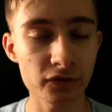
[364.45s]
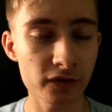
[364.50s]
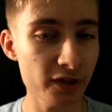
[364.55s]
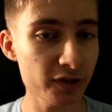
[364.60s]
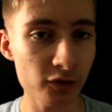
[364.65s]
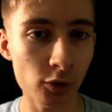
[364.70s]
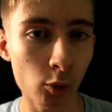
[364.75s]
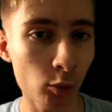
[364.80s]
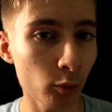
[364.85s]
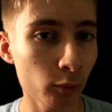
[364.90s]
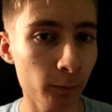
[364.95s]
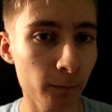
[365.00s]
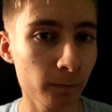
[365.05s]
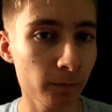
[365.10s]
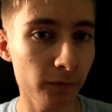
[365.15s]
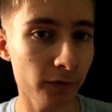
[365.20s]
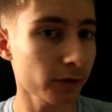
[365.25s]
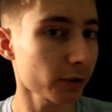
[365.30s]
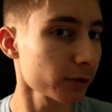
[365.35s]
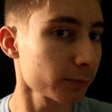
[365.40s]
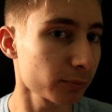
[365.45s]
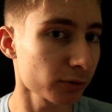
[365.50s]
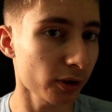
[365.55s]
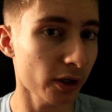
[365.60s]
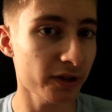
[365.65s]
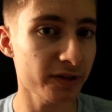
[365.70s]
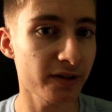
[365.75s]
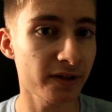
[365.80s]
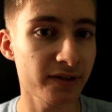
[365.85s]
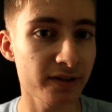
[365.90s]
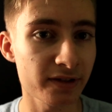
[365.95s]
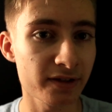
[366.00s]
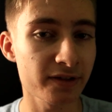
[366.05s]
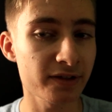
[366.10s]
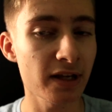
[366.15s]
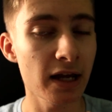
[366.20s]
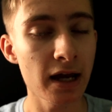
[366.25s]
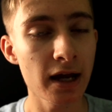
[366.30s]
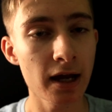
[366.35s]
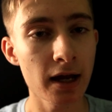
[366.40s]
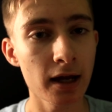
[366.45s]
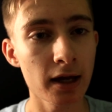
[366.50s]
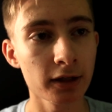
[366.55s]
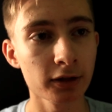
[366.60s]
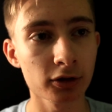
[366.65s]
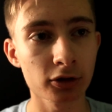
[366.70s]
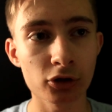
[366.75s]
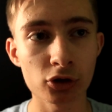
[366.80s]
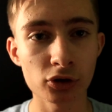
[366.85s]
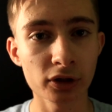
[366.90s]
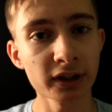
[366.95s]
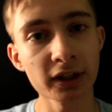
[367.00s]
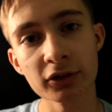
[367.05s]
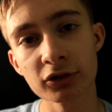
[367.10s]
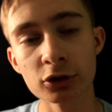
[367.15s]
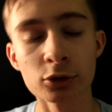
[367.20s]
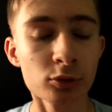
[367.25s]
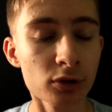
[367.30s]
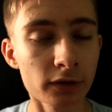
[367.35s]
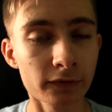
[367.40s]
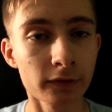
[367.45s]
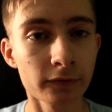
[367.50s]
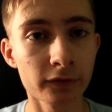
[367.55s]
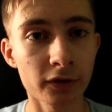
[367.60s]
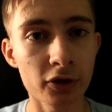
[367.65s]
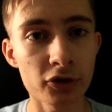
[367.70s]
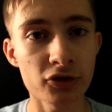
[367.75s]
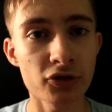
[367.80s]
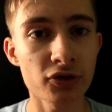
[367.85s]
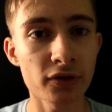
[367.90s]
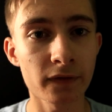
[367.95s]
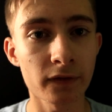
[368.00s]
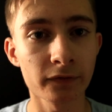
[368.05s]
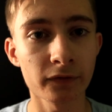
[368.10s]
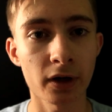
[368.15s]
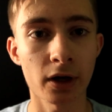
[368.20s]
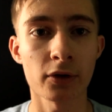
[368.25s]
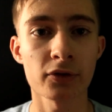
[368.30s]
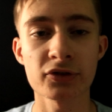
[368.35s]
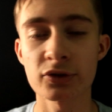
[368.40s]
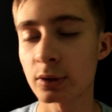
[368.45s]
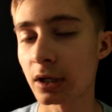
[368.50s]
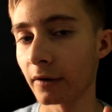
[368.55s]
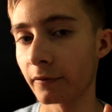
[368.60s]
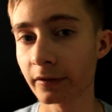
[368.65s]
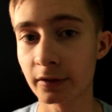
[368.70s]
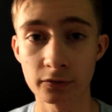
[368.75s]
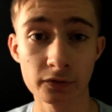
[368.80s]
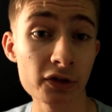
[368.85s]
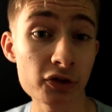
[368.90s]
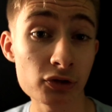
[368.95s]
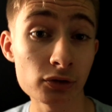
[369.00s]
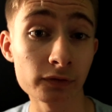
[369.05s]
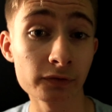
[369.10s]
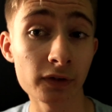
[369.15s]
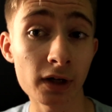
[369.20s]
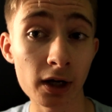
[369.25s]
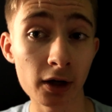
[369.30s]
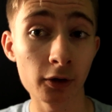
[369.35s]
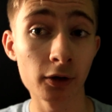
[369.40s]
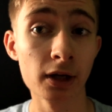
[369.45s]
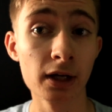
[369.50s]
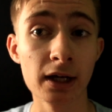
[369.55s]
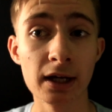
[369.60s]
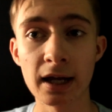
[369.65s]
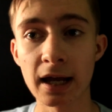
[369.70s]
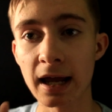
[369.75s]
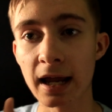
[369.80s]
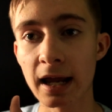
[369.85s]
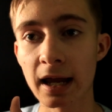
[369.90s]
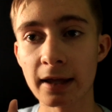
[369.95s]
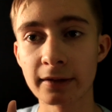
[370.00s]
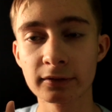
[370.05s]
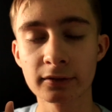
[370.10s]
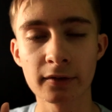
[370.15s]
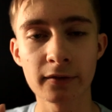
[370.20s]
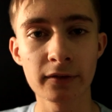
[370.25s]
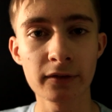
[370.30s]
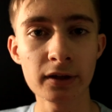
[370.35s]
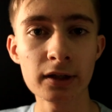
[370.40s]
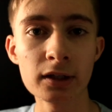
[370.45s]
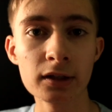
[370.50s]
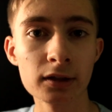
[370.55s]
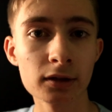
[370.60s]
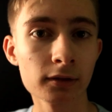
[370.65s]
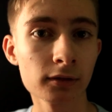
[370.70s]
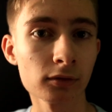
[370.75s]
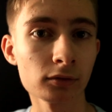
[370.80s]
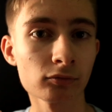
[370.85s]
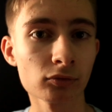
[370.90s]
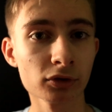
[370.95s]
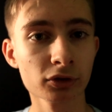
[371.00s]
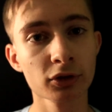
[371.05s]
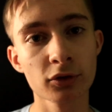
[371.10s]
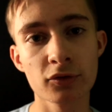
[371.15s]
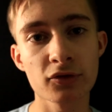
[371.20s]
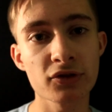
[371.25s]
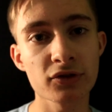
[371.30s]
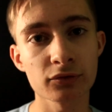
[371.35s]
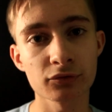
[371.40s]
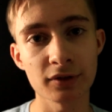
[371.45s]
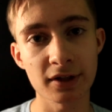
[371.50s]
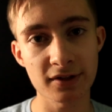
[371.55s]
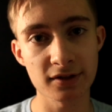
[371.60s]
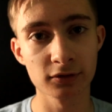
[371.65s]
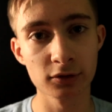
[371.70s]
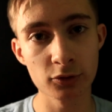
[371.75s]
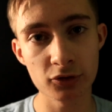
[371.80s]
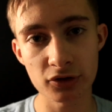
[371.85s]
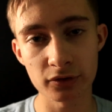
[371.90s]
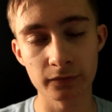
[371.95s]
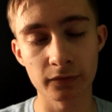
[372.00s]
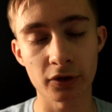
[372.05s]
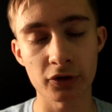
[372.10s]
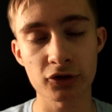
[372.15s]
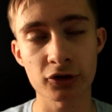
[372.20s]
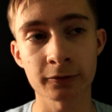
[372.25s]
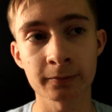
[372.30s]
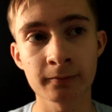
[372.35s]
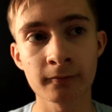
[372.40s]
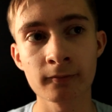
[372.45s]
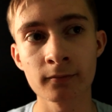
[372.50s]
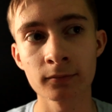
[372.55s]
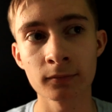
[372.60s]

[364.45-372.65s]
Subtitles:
This whole third process is you're creating two different versions of the files. You have the original file and the reduced resolution version.